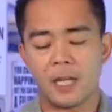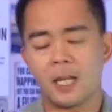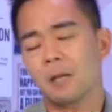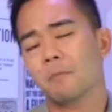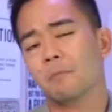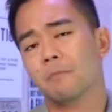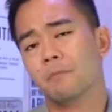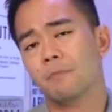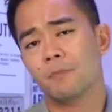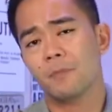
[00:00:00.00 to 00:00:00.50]

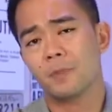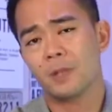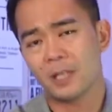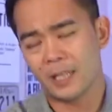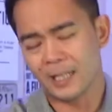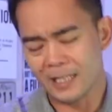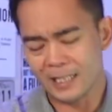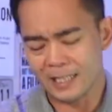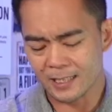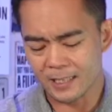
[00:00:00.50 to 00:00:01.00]
And
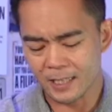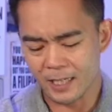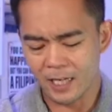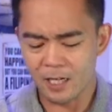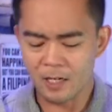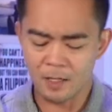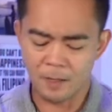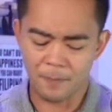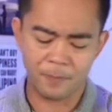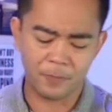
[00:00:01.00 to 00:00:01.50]
like I
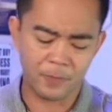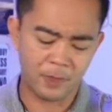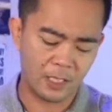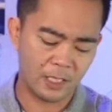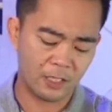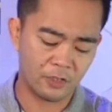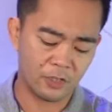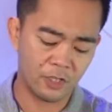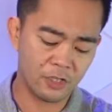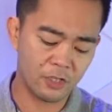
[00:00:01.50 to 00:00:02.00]
said,
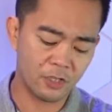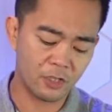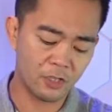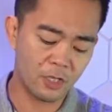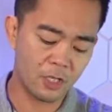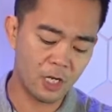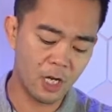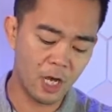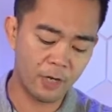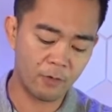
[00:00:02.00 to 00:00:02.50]
this
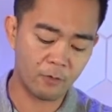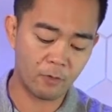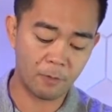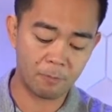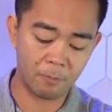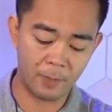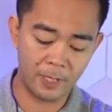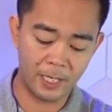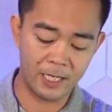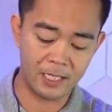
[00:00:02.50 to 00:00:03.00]
should not
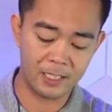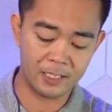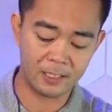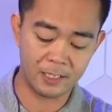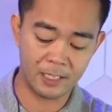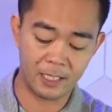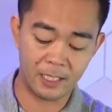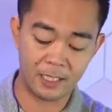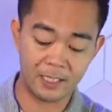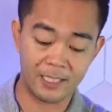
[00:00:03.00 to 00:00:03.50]
replace
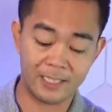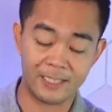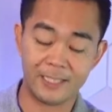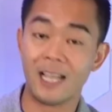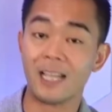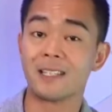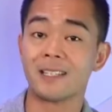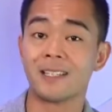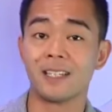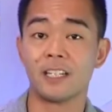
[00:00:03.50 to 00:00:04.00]
the
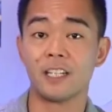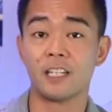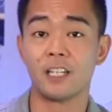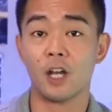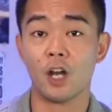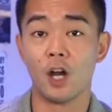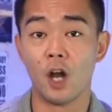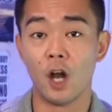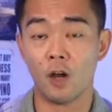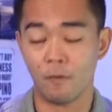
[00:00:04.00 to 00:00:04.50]
necessity
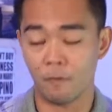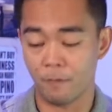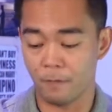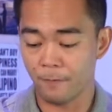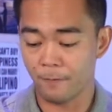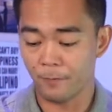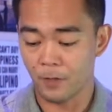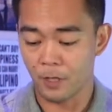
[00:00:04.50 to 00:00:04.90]
of